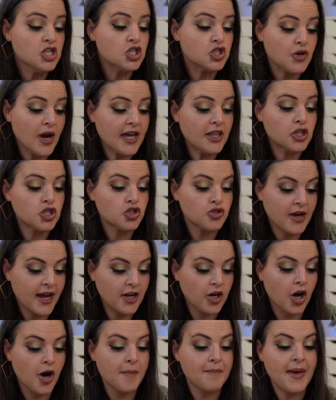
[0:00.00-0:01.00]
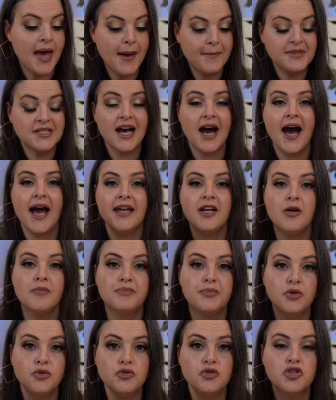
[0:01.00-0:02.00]
Strength Trainer
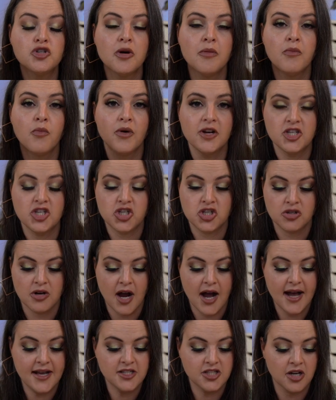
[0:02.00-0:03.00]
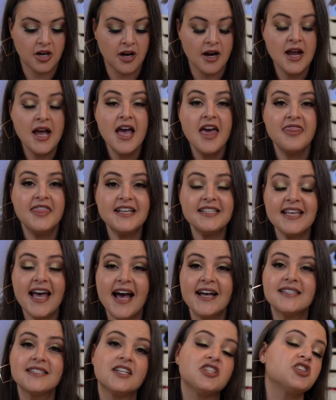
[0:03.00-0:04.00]
Peptide Boost Moisturizer. This
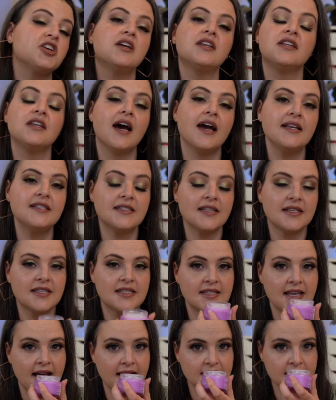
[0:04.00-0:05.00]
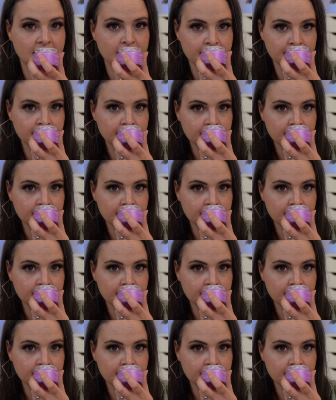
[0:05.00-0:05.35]
has such a nice scent.